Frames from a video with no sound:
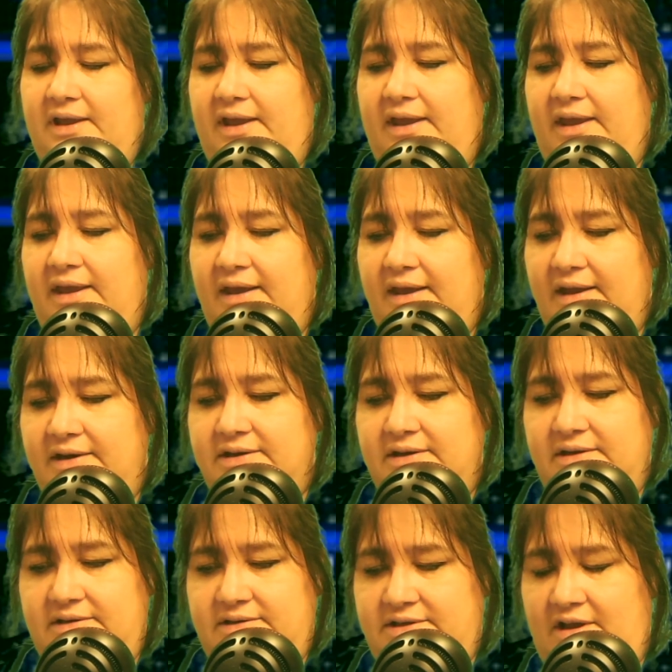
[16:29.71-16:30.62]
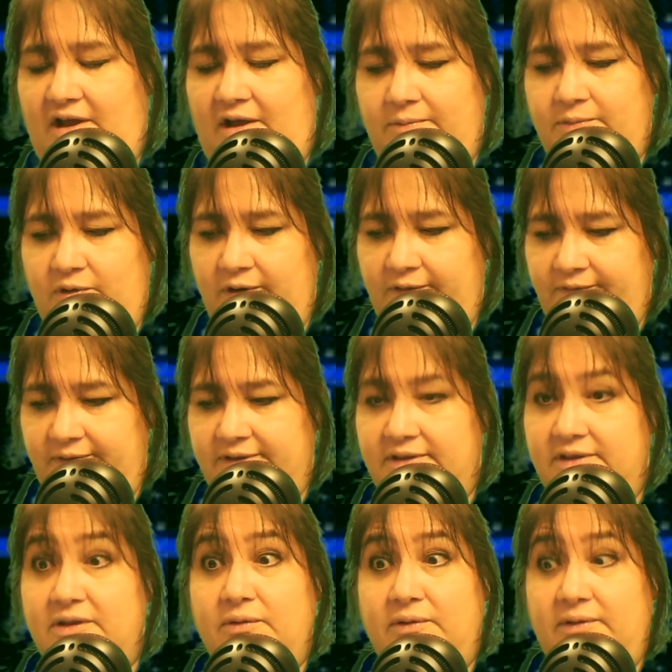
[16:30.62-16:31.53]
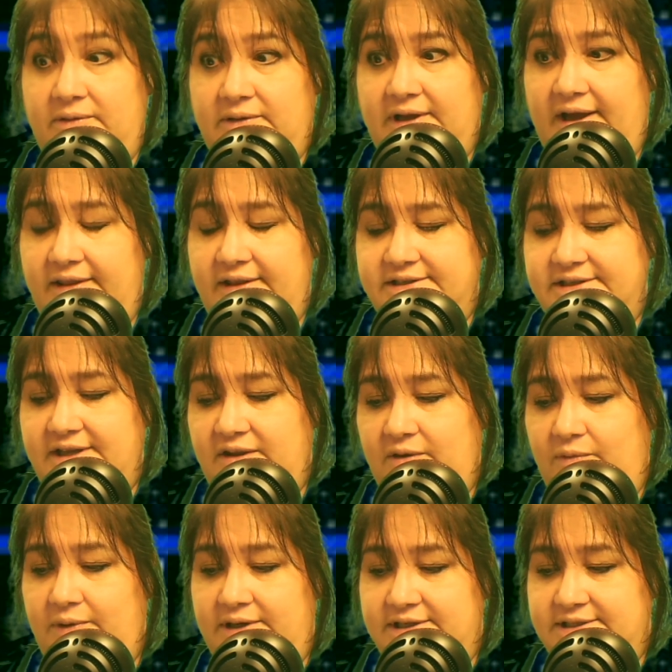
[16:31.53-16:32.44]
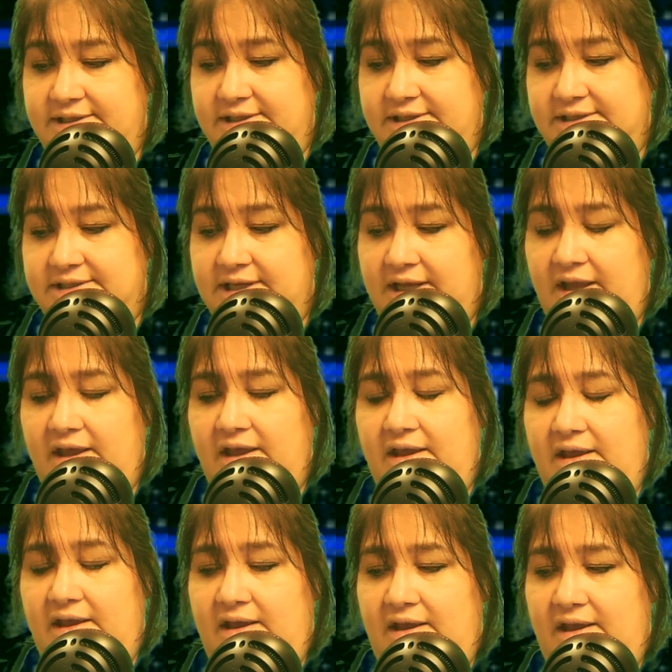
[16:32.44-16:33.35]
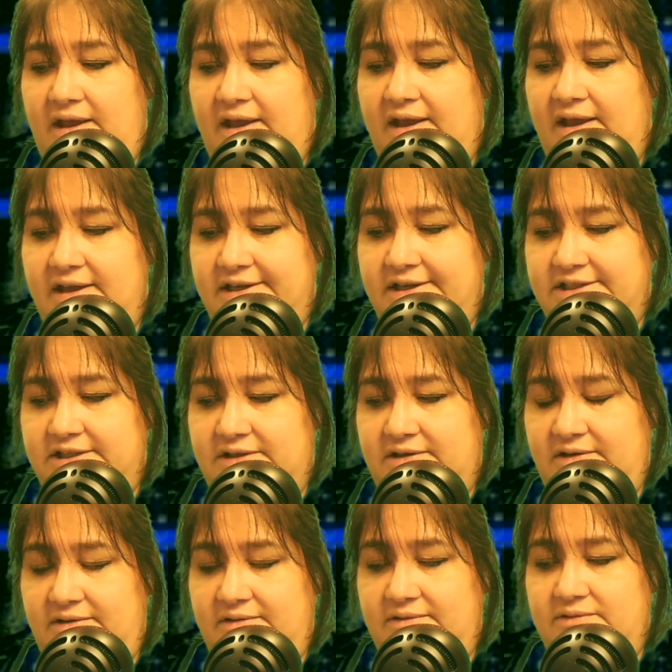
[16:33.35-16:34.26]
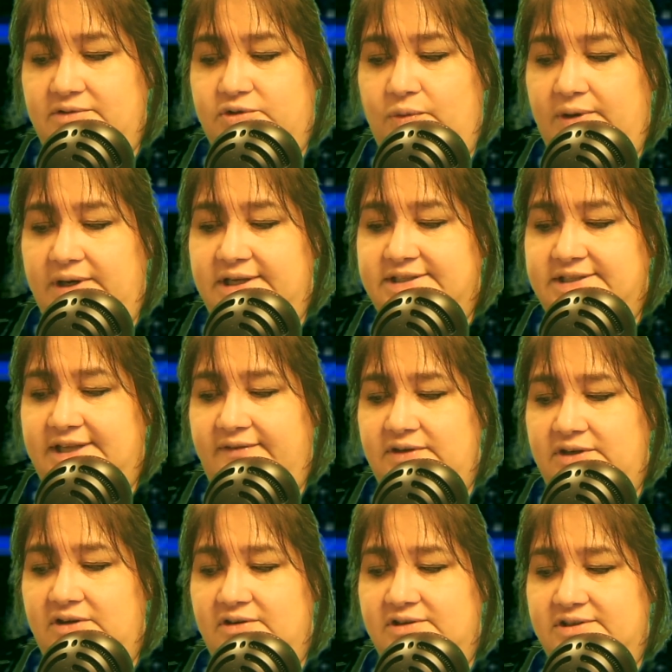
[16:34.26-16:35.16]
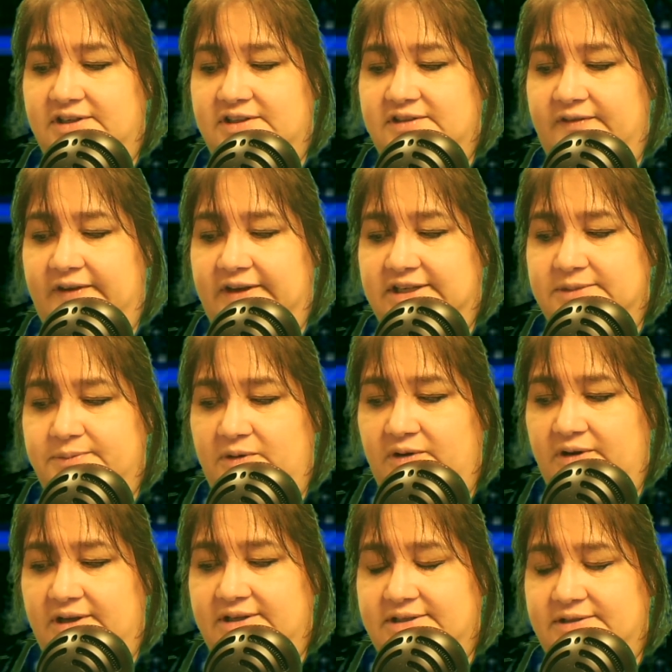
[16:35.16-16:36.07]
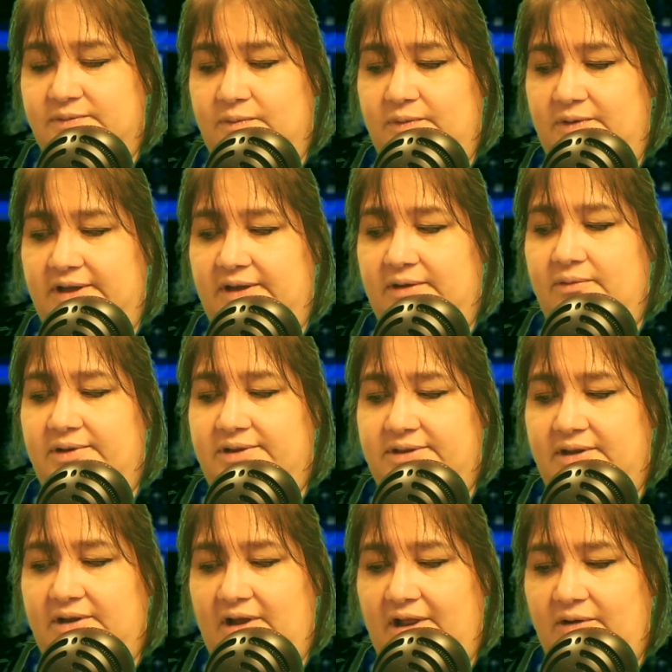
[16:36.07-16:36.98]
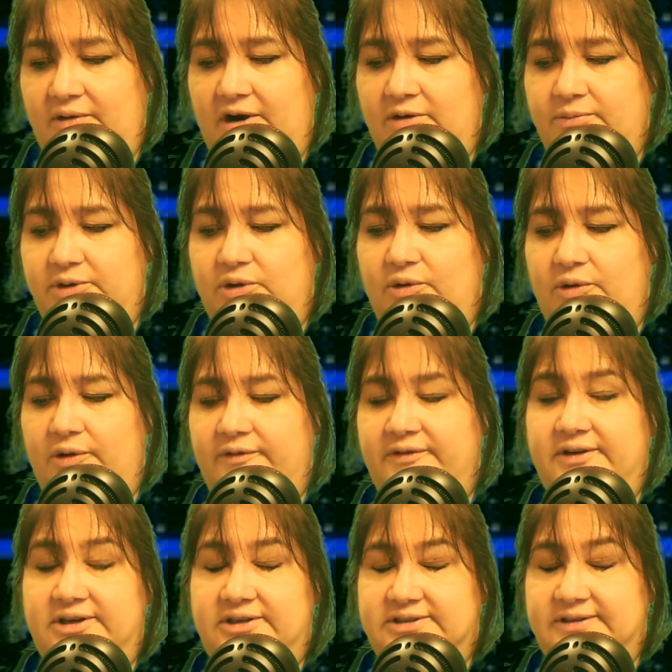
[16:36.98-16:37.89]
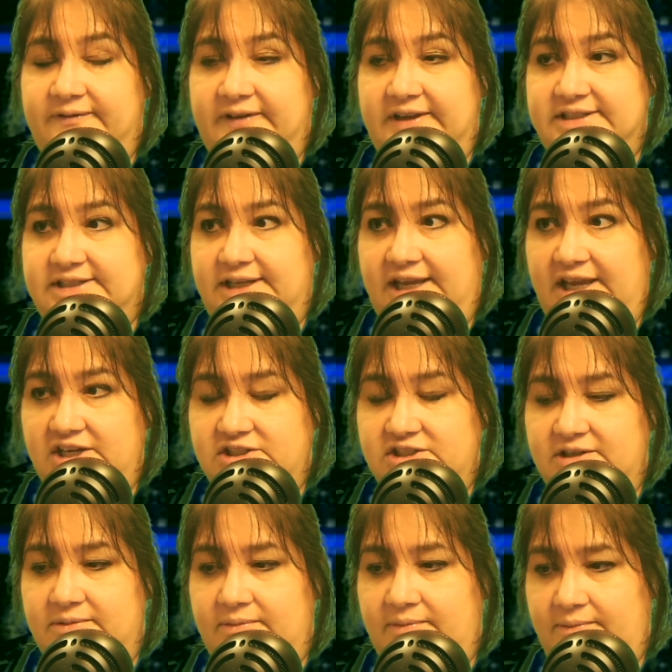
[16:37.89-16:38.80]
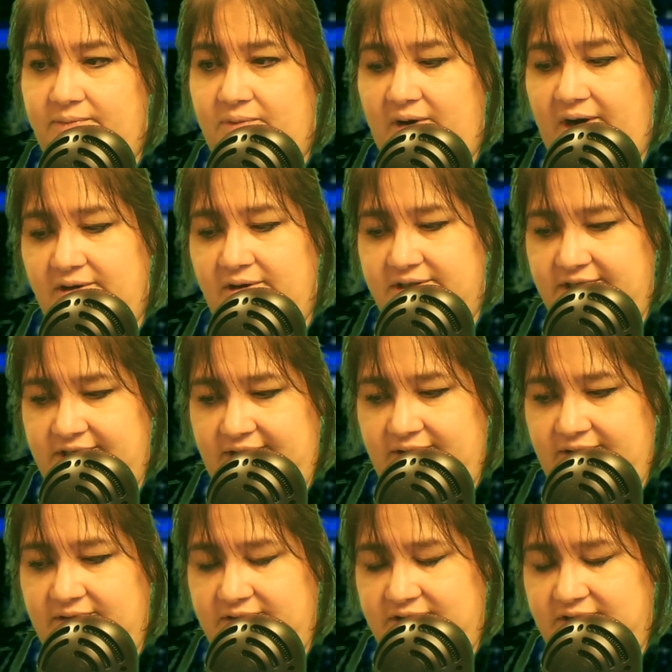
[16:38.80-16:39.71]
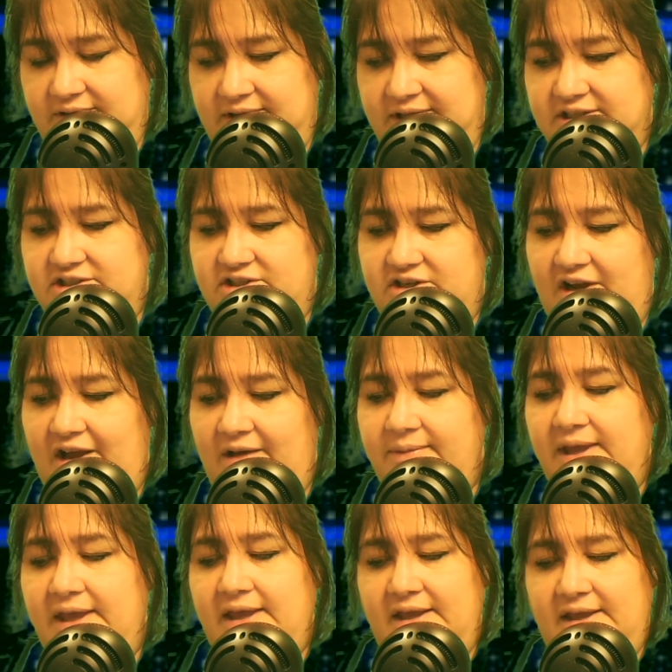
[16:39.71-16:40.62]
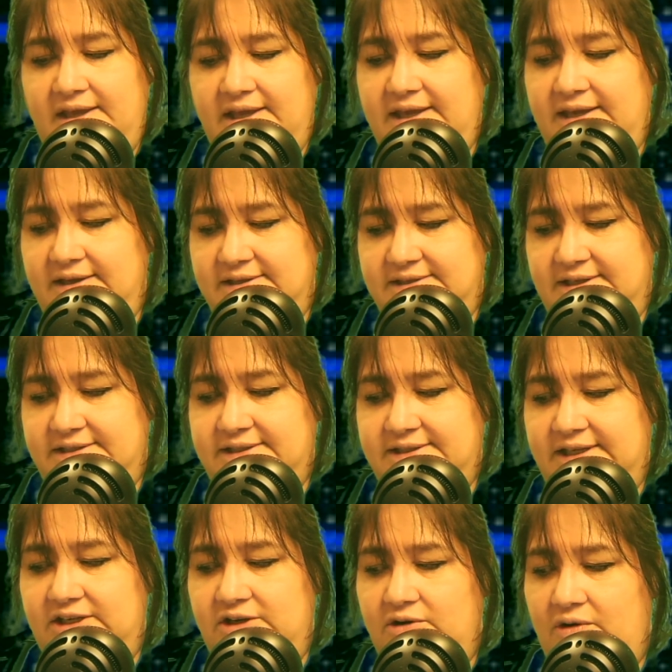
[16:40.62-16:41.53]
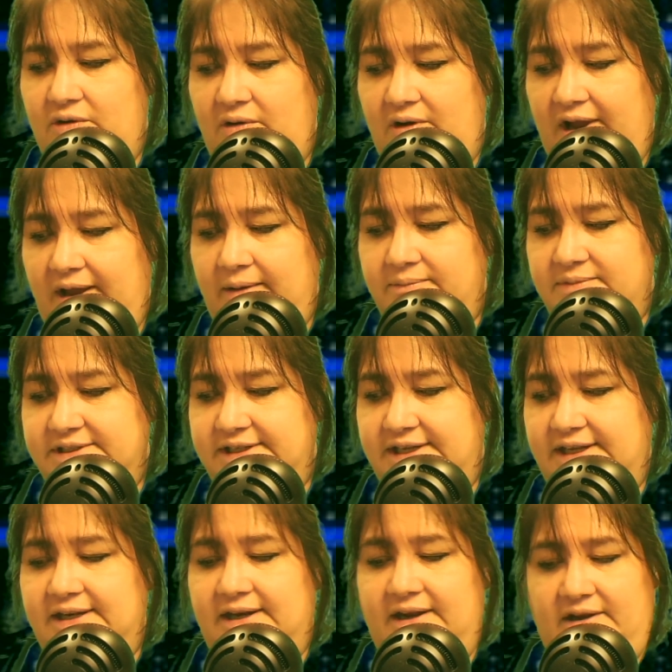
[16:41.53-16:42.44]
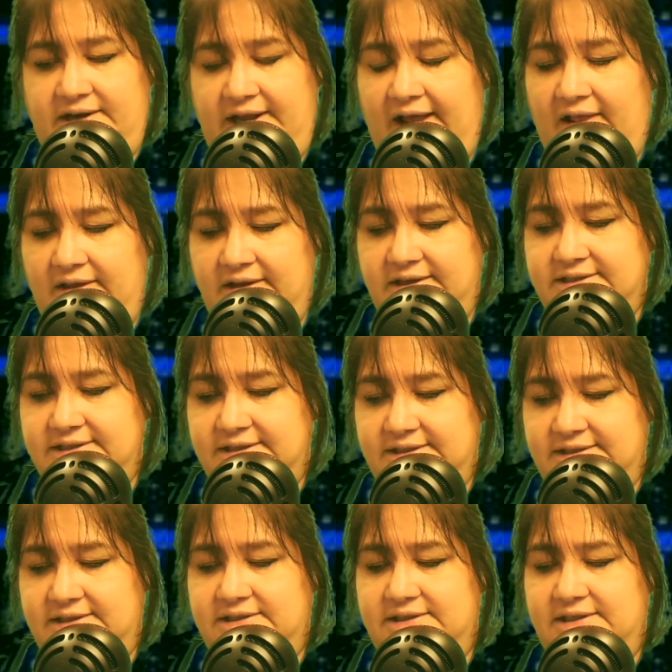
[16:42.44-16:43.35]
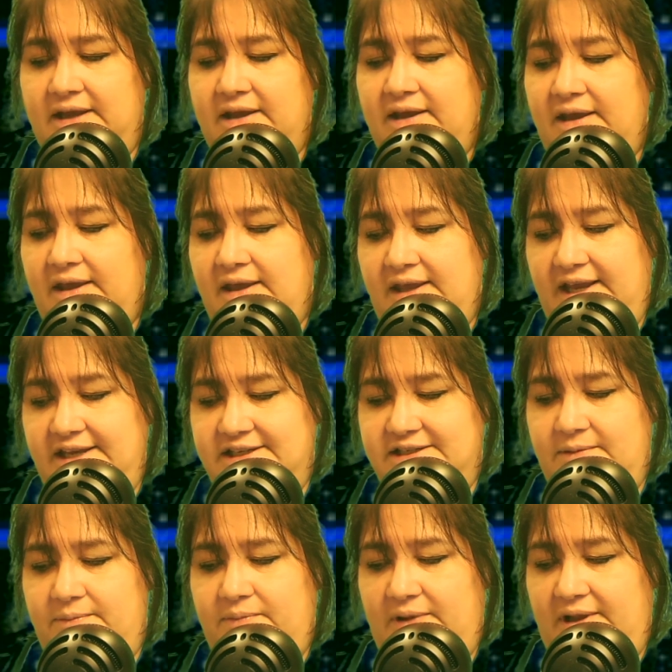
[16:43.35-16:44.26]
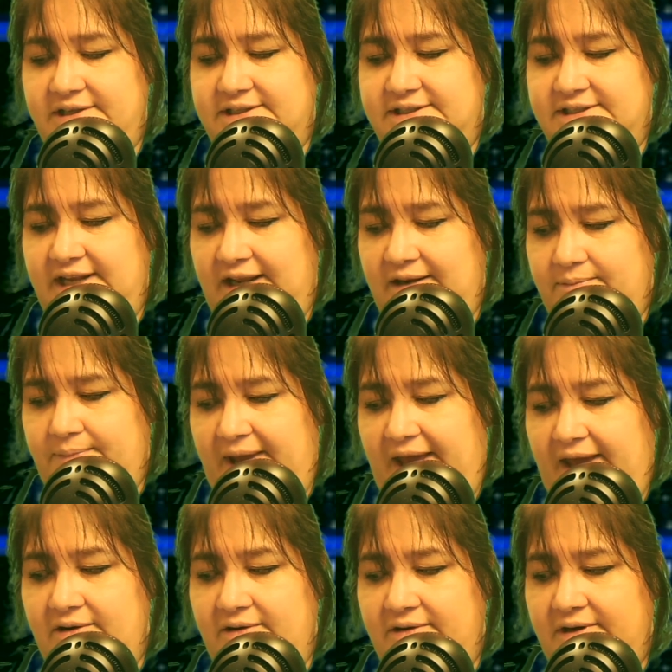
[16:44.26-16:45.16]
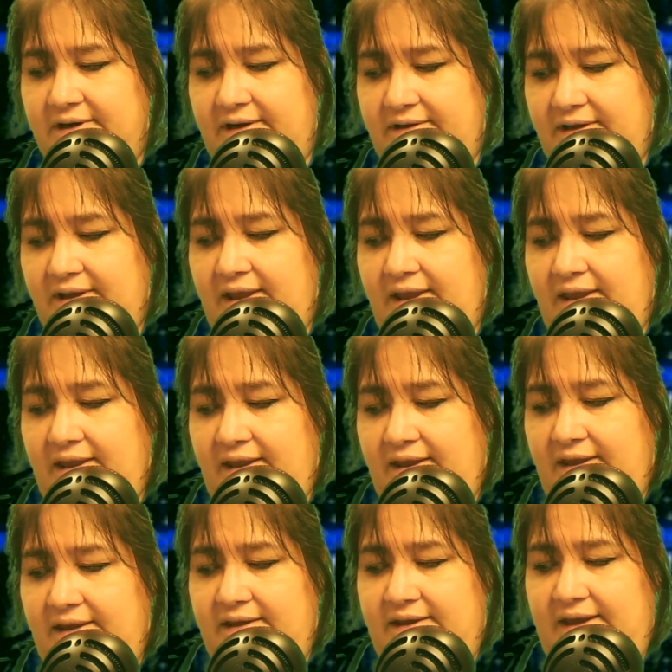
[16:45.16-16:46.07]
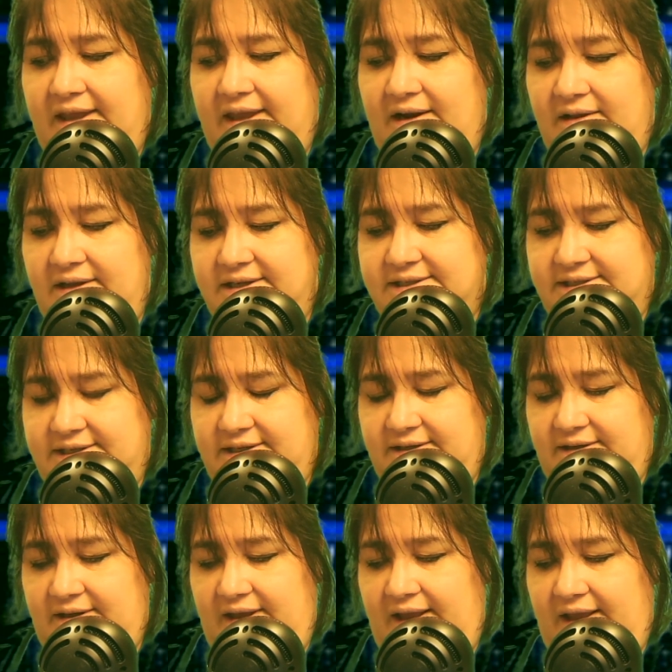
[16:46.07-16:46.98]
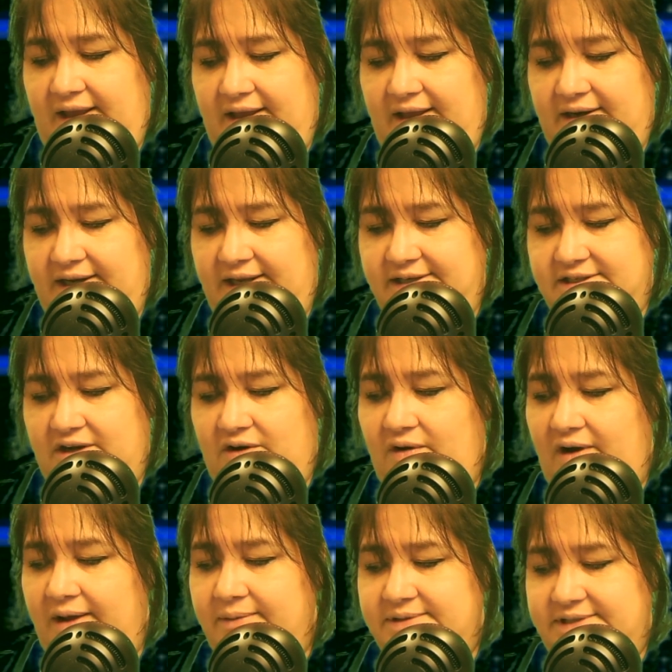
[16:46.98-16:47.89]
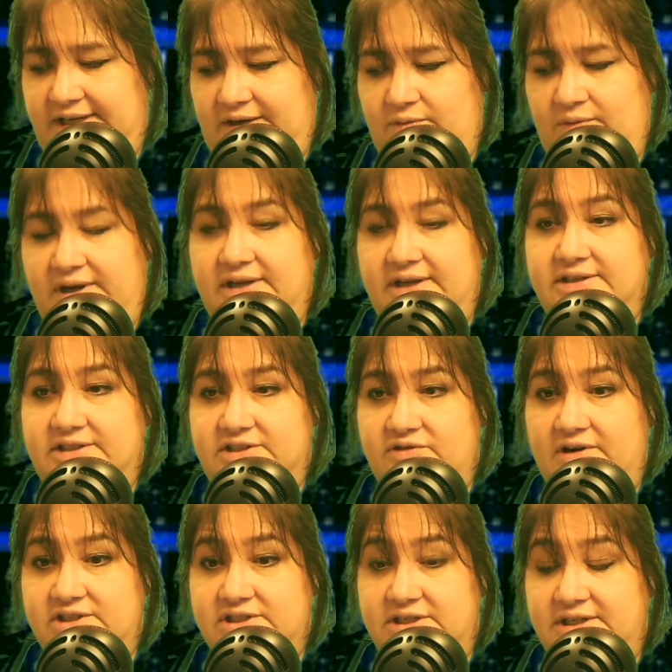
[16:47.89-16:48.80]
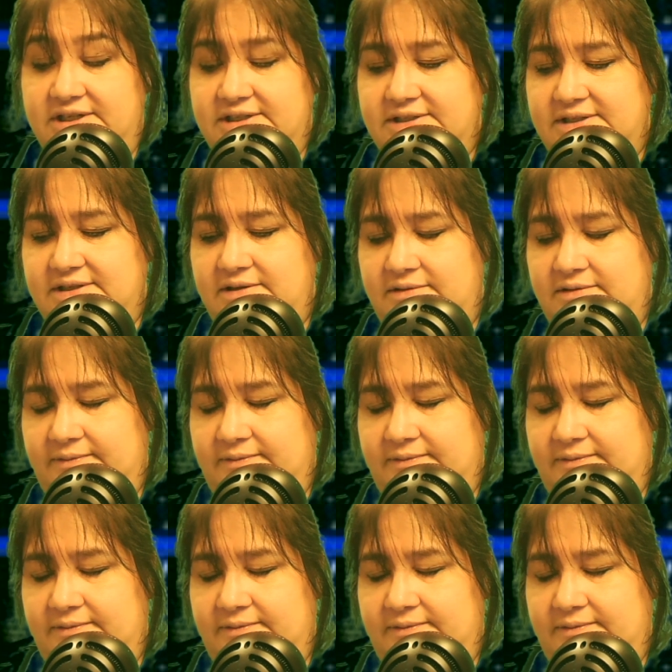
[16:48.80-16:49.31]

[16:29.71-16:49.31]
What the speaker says: And Tom Griffin, the guy that's on the witness list, has 27 years of experience working with the Colorado Bureau of Investigation prior to this job. He is a senior crime scene analyst. He's a bloodstain pattern analyst, and he's a crime scene reconstructionist.